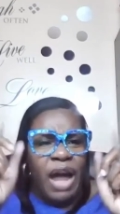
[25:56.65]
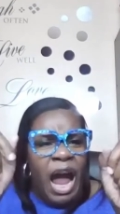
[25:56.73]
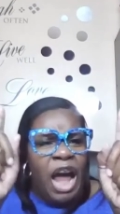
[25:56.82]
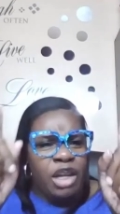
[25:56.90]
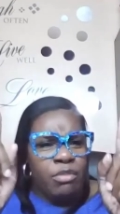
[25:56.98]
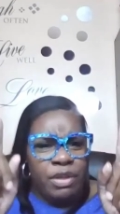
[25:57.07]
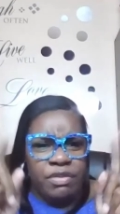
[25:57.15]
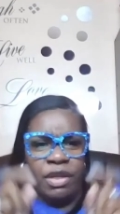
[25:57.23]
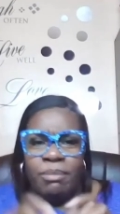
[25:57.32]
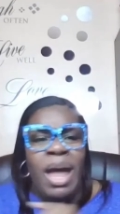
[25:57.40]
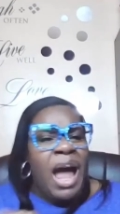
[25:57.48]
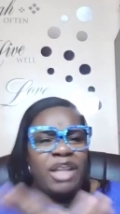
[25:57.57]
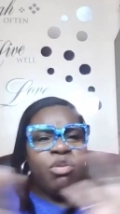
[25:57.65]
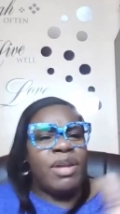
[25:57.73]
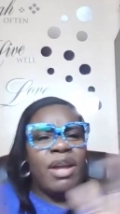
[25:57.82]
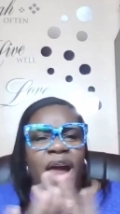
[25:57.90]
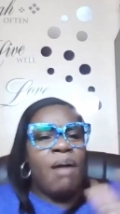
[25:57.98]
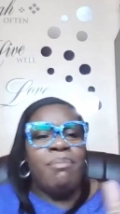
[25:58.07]
honoring them. I don't
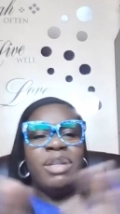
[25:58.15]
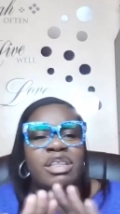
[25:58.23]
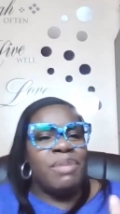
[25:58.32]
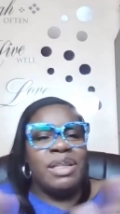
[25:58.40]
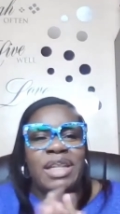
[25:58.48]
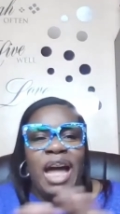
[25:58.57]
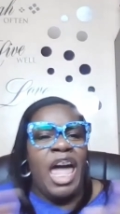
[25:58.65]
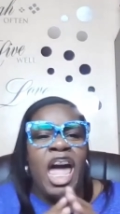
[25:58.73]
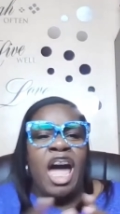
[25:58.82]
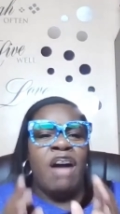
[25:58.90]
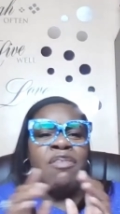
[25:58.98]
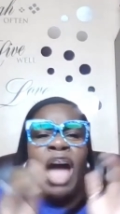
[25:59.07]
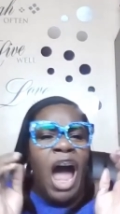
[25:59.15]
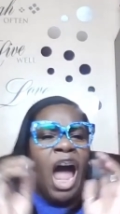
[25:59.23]
care how much money I have.